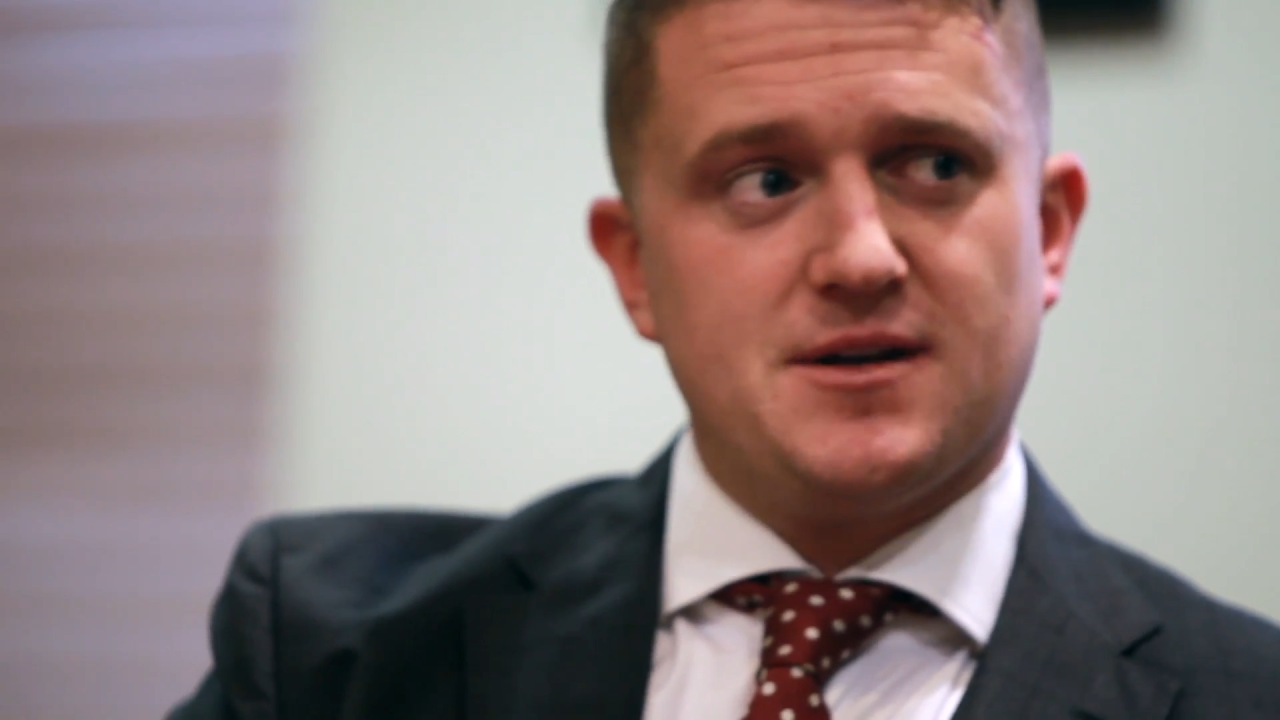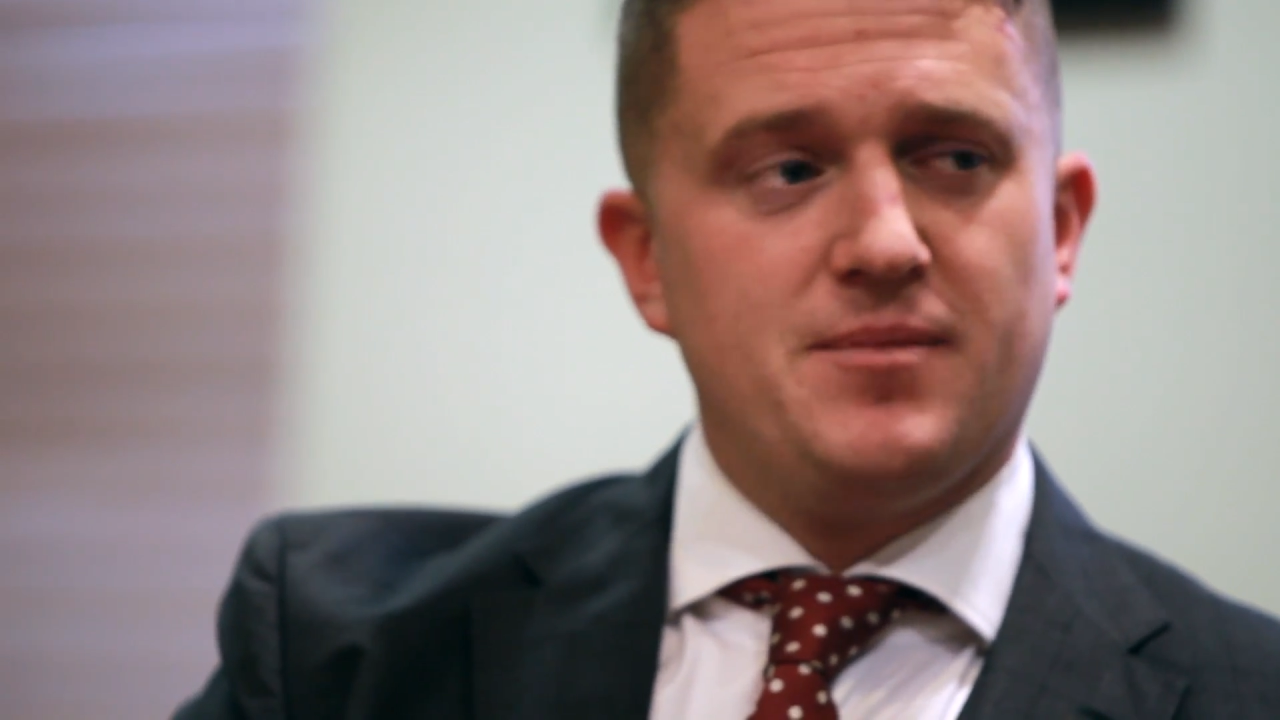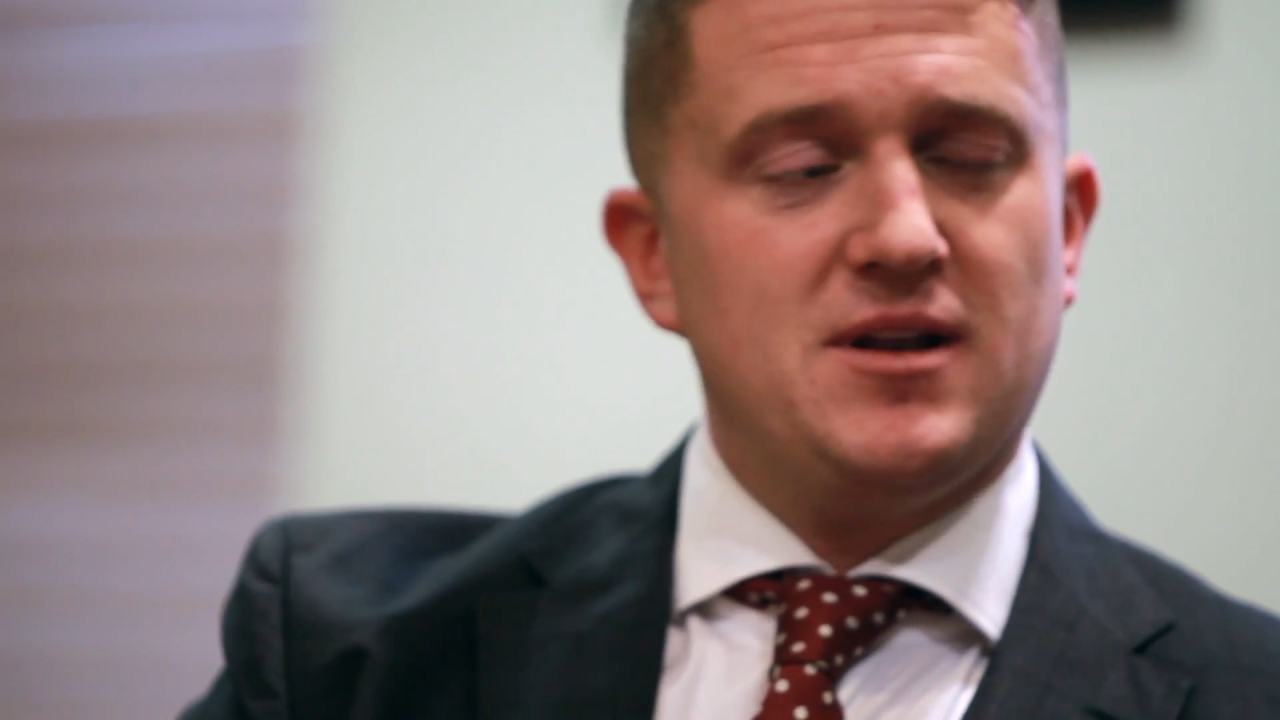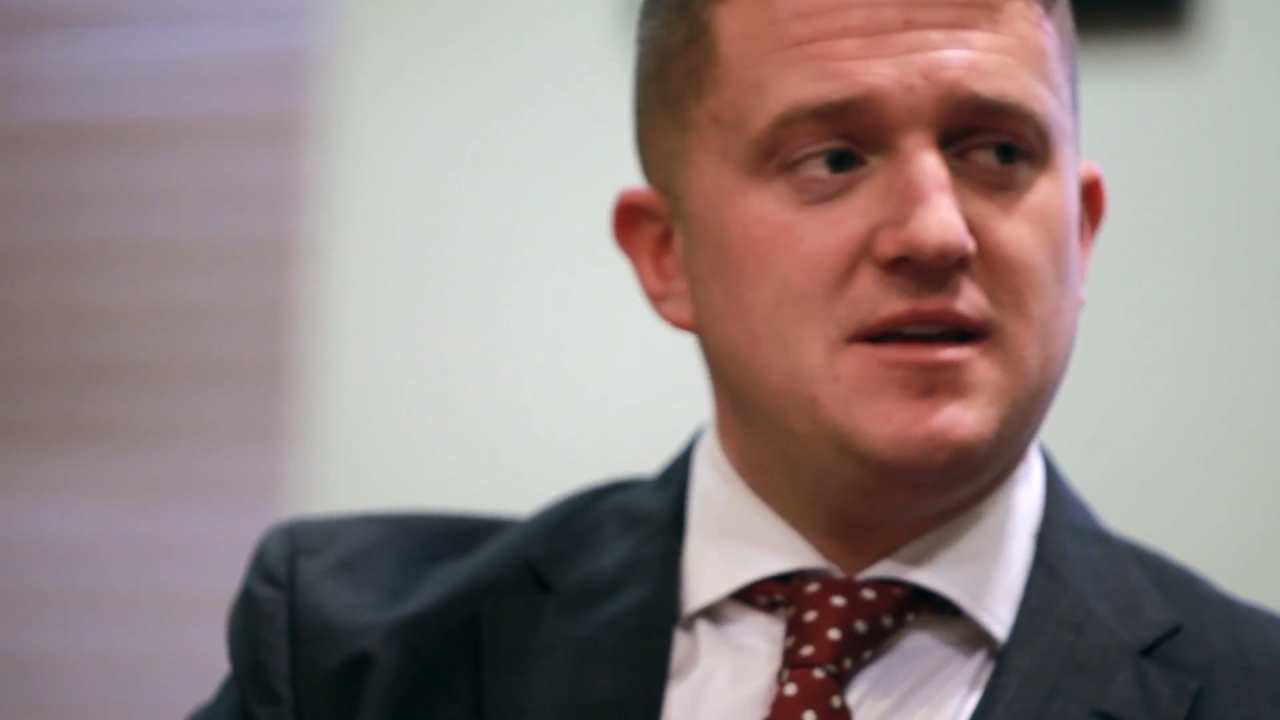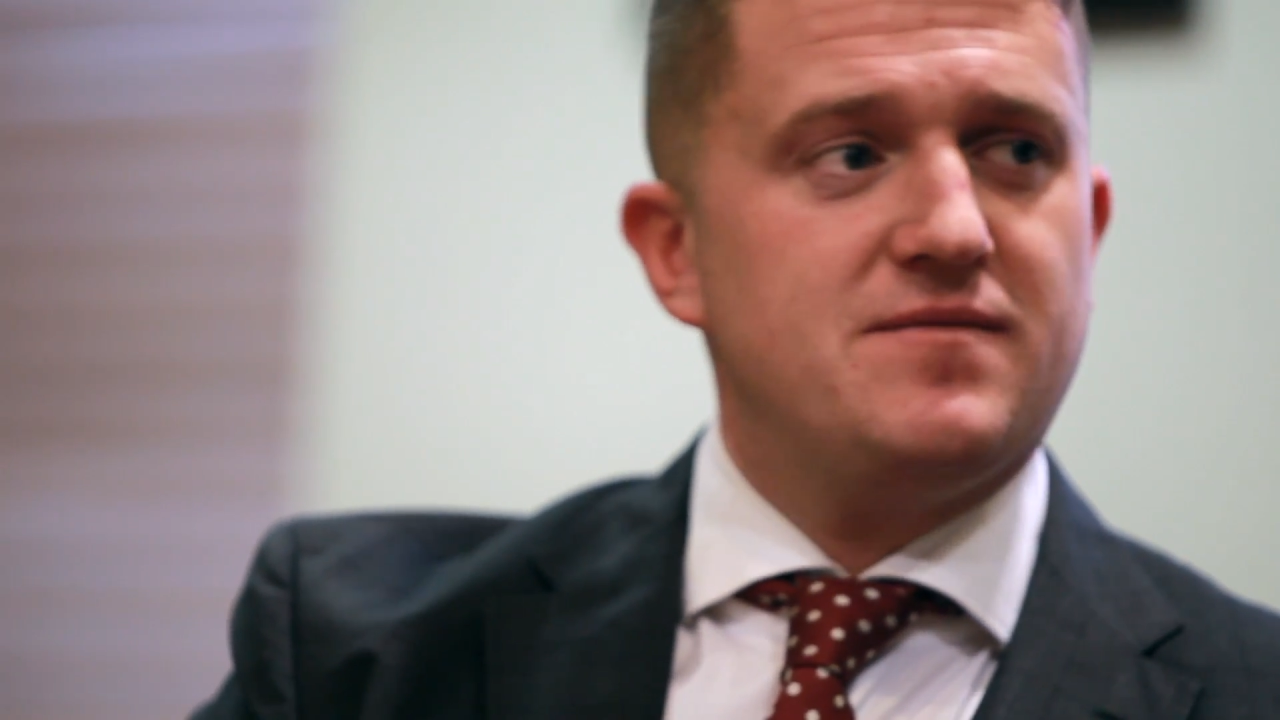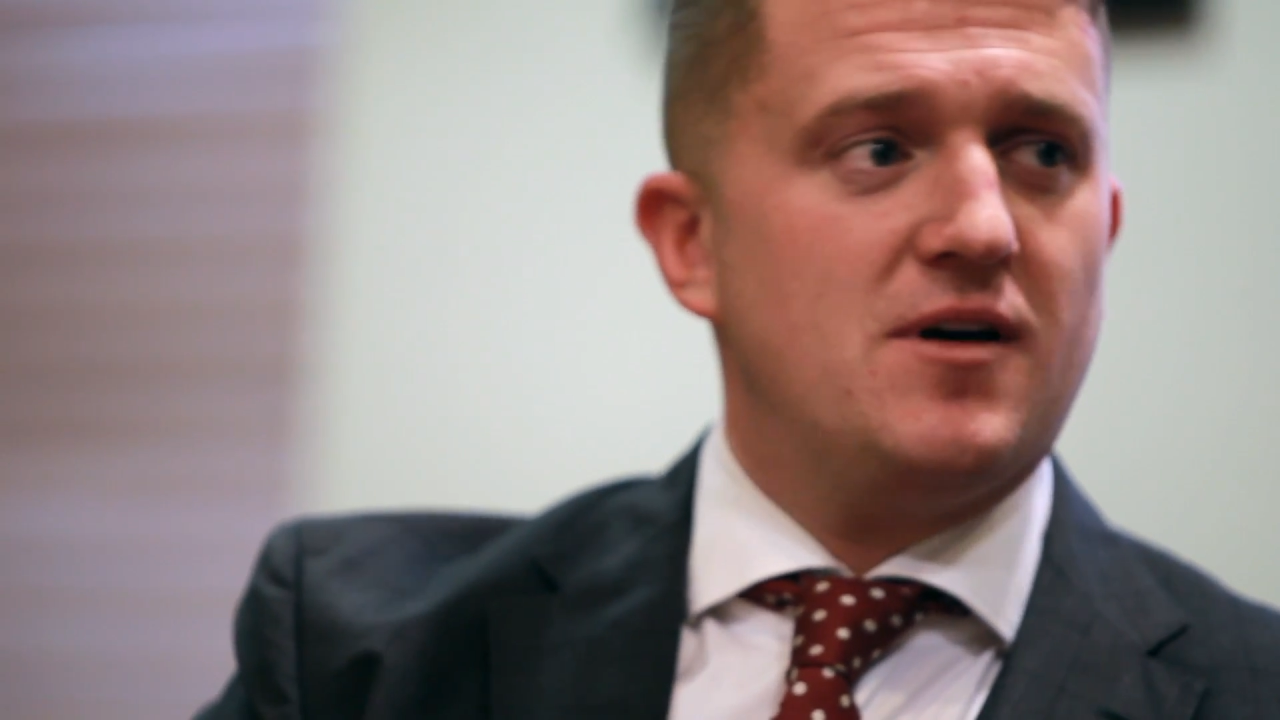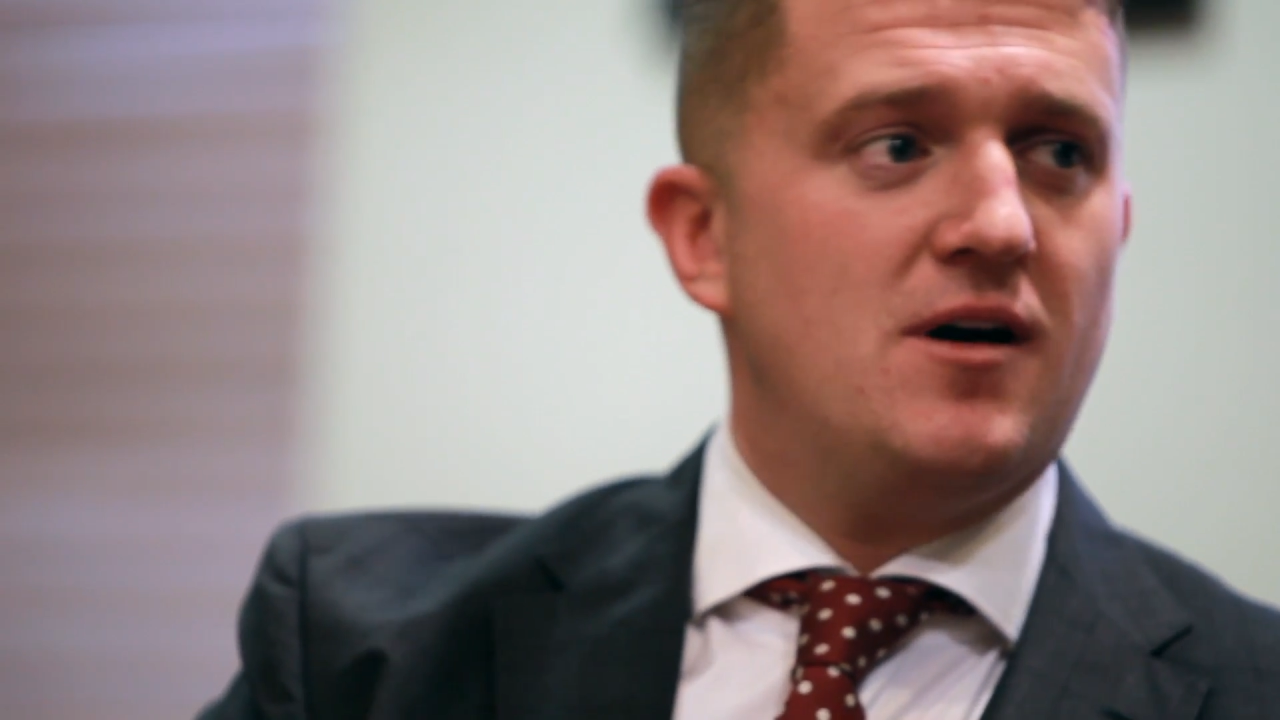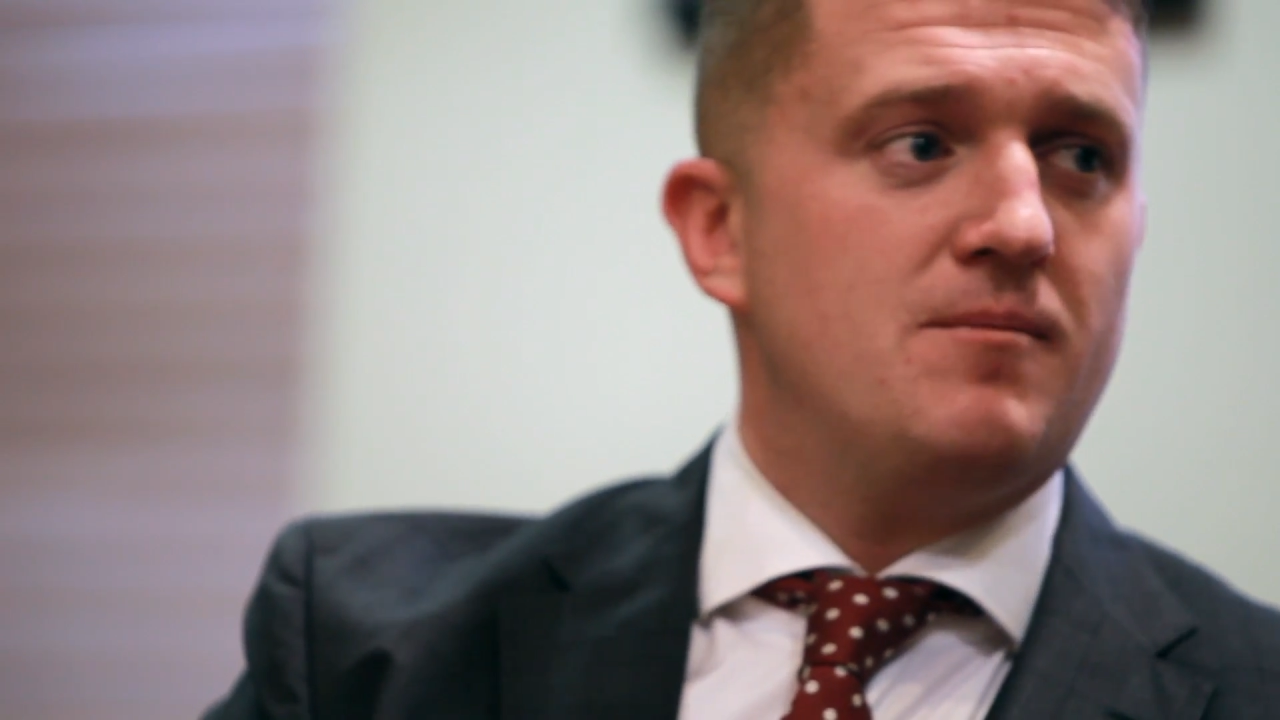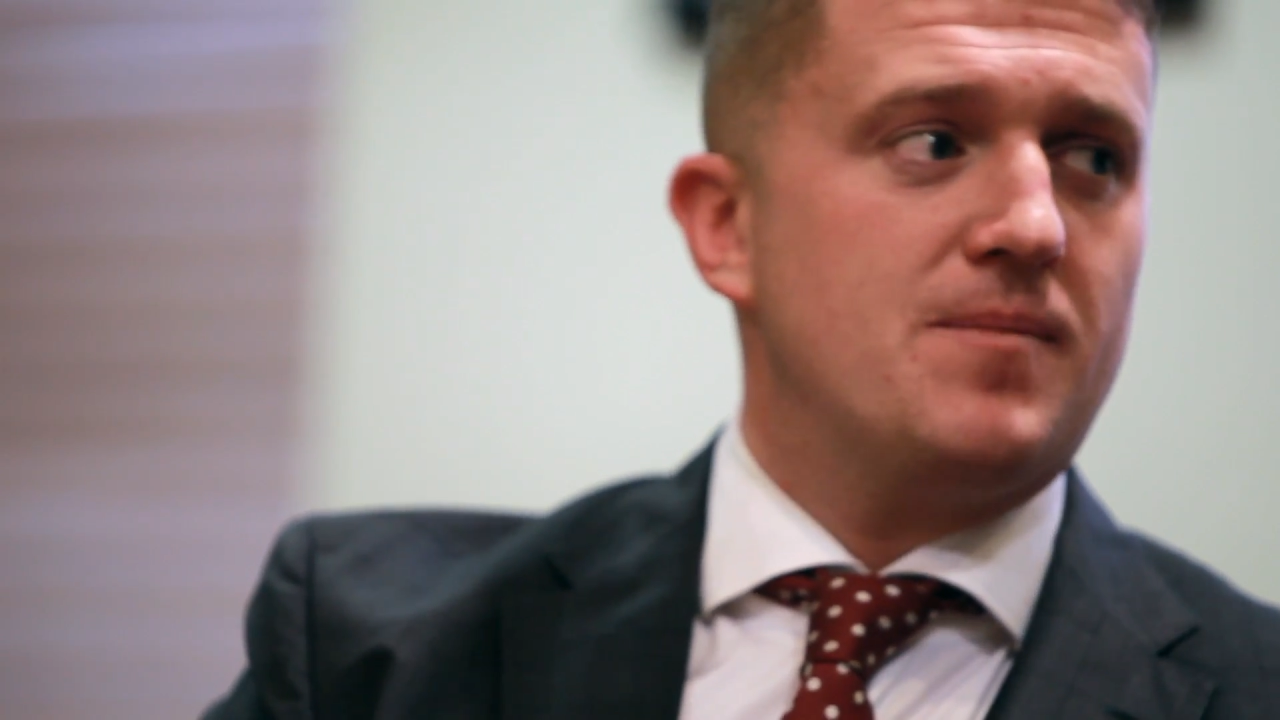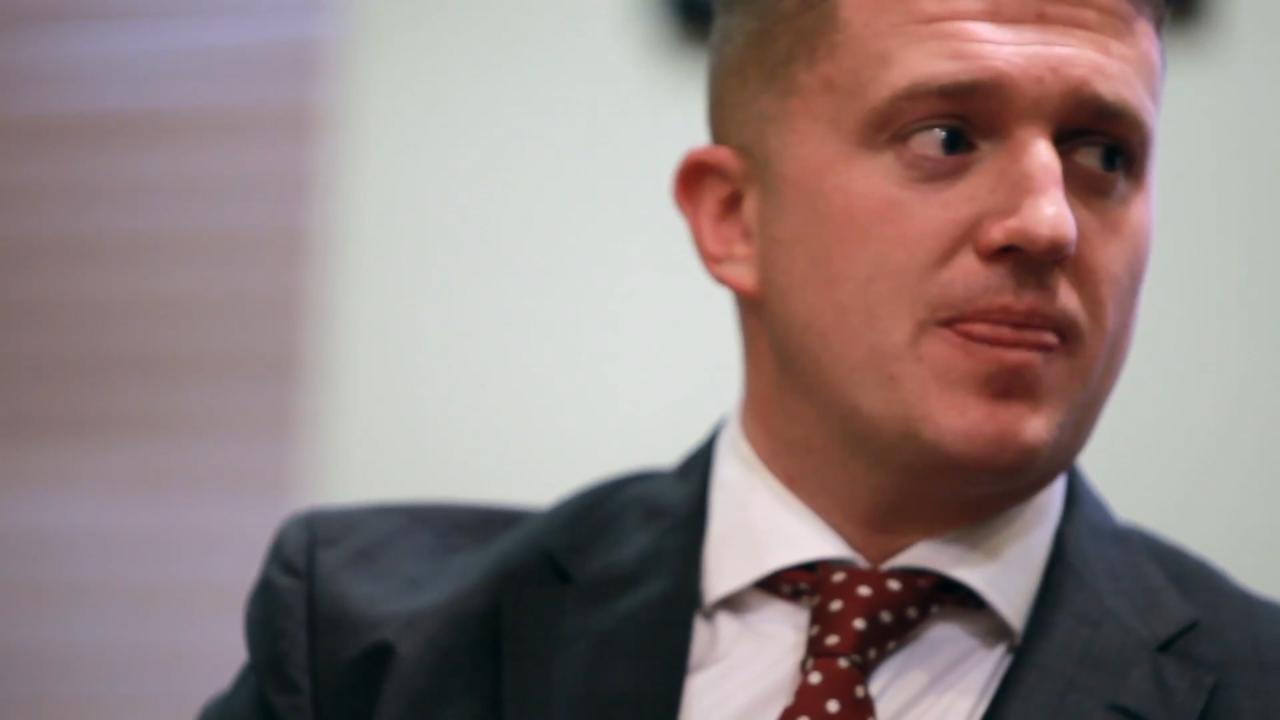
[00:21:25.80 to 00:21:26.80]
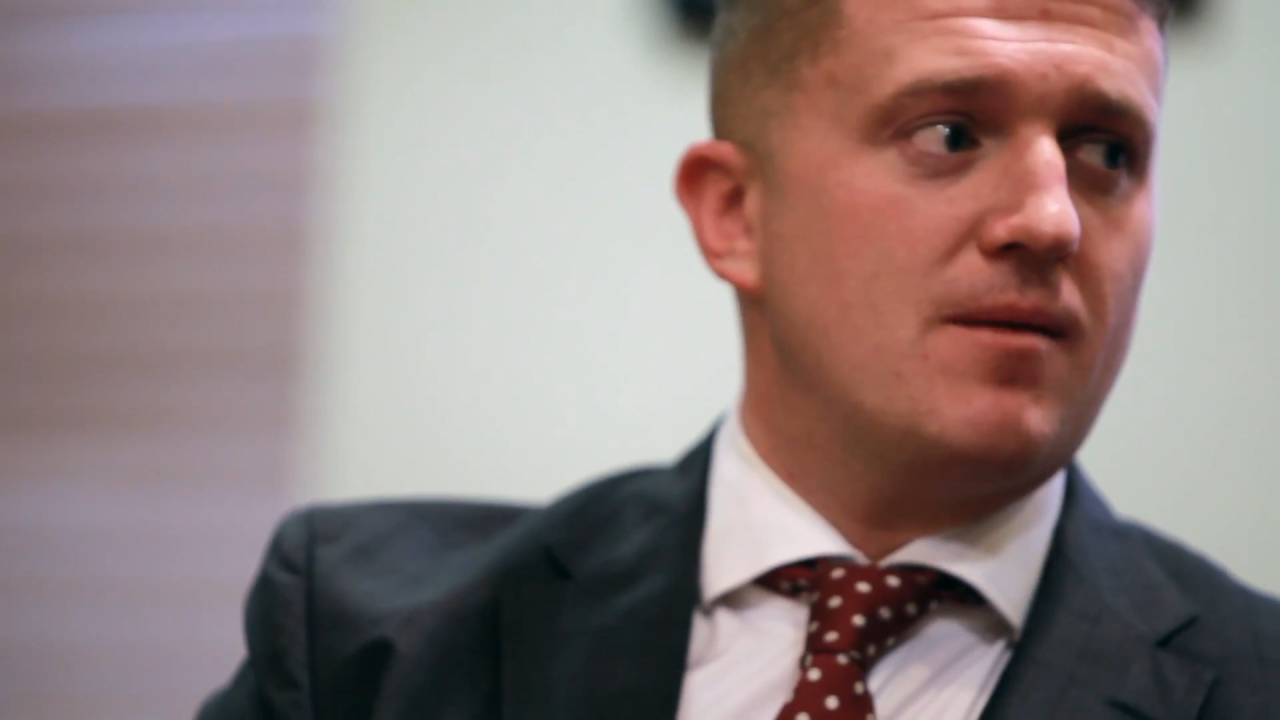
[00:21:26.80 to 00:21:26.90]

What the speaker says: I believe that